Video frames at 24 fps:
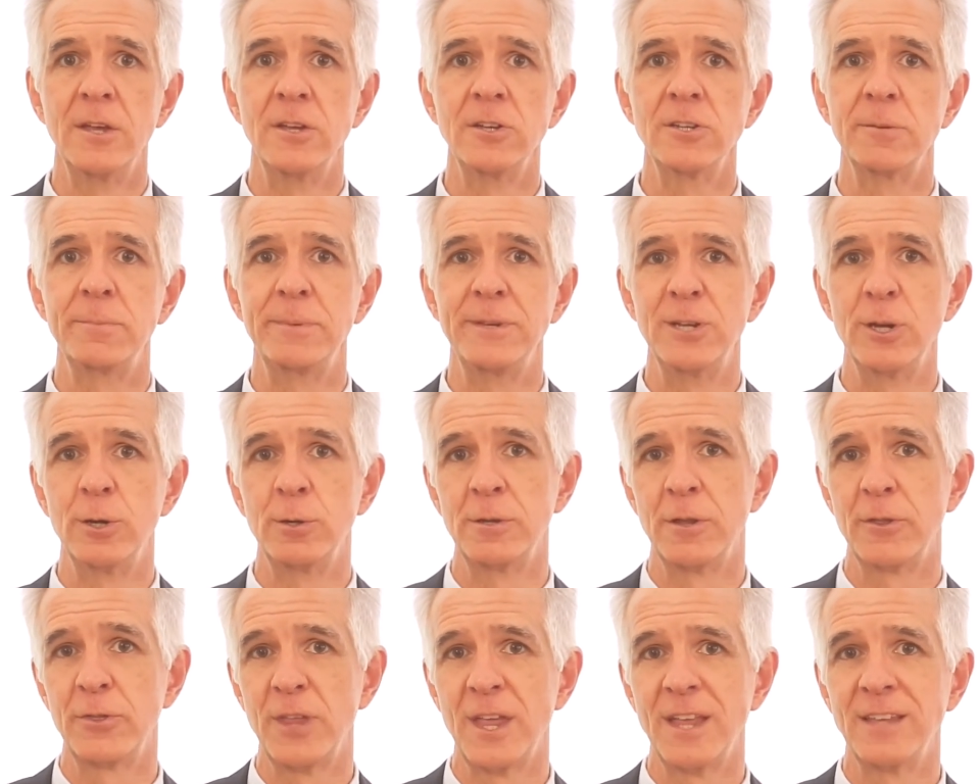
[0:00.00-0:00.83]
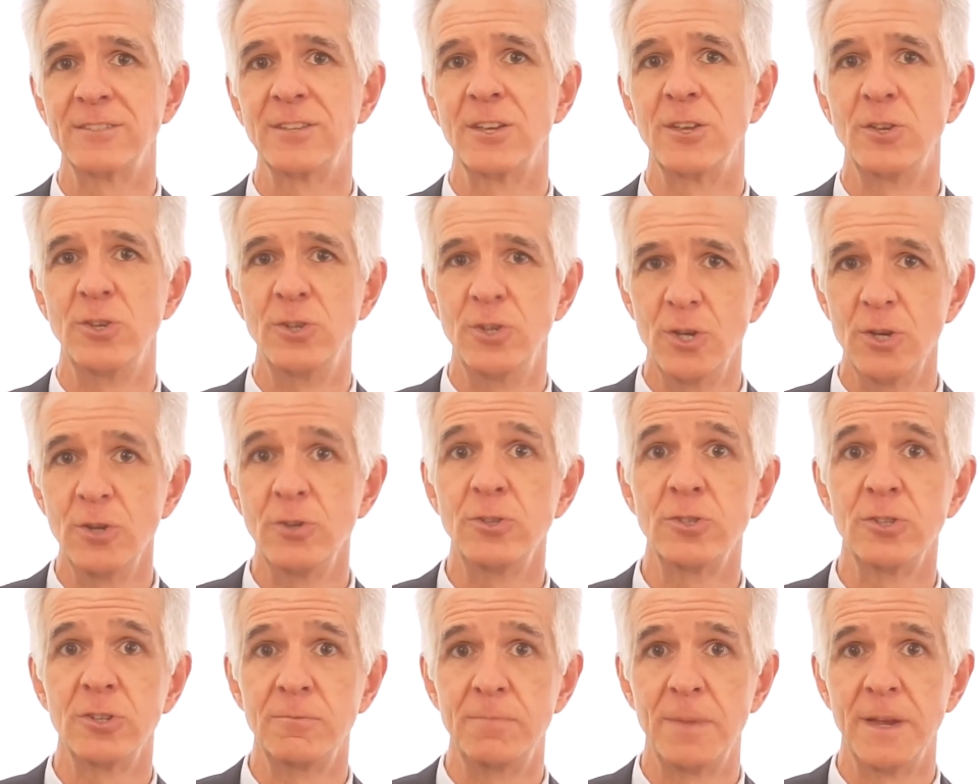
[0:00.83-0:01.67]
to be doing the things that you
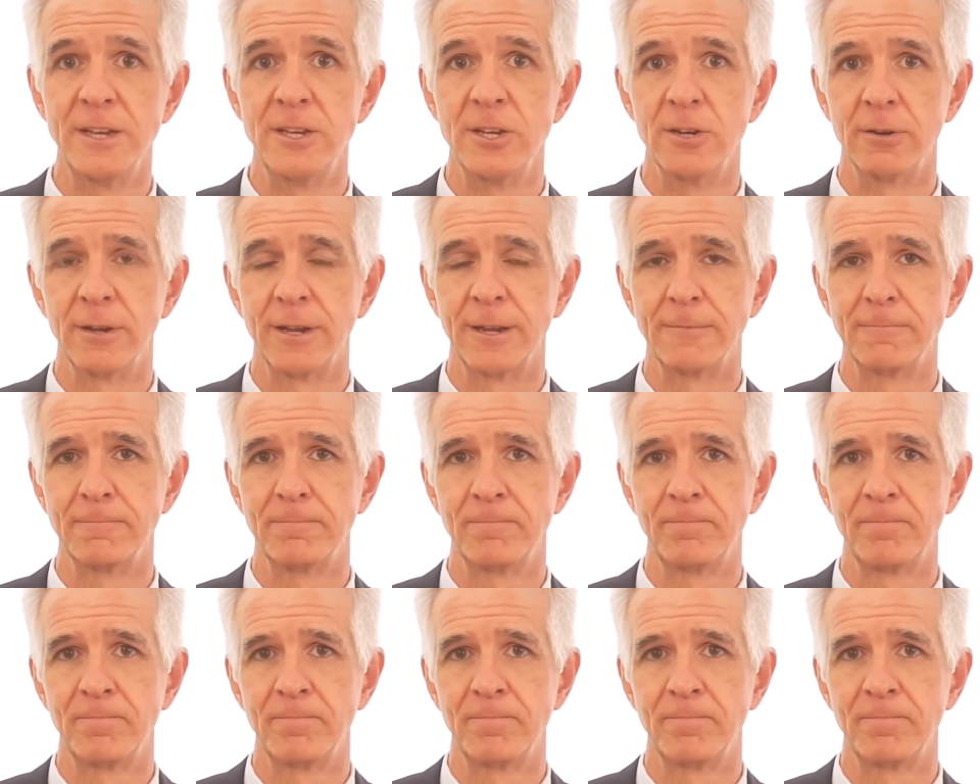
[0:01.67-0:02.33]
should be doing.